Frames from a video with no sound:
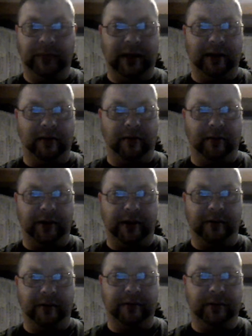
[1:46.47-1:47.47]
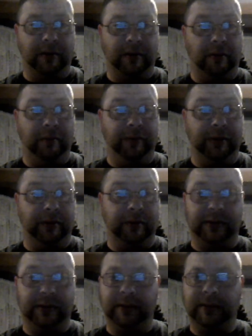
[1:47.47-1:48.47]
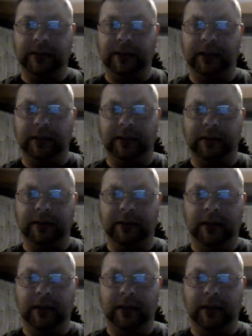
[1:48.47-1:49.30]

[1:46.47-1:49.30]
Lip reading: error here. So hopefully you're still seeing this.